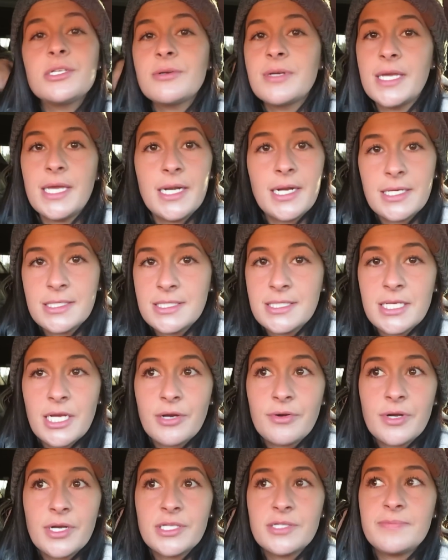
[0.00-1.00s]
too keen on
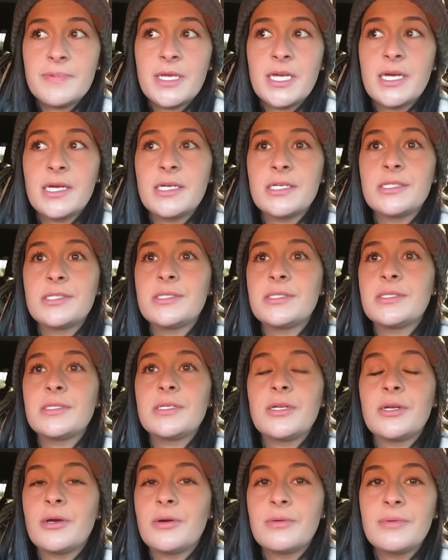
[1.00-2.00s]
steroids because,
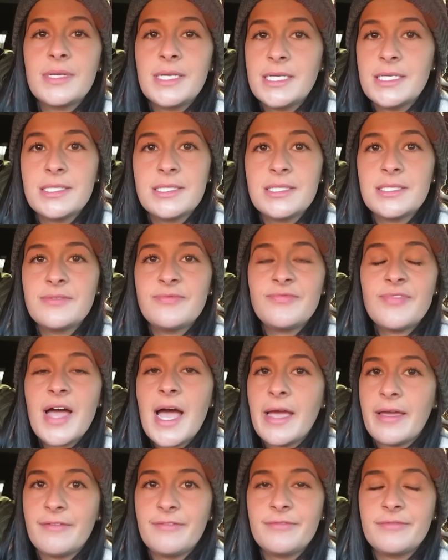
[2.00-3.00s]
you know, he's
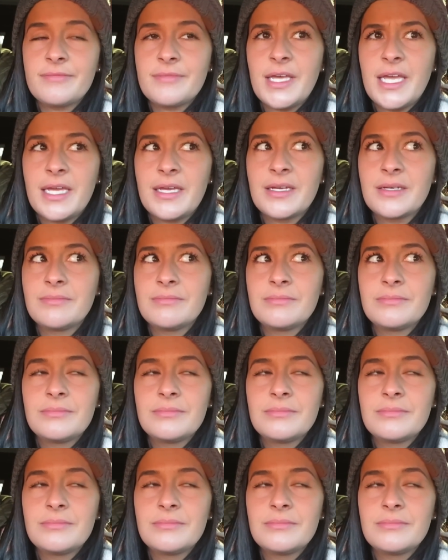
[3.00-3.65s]
5. Like,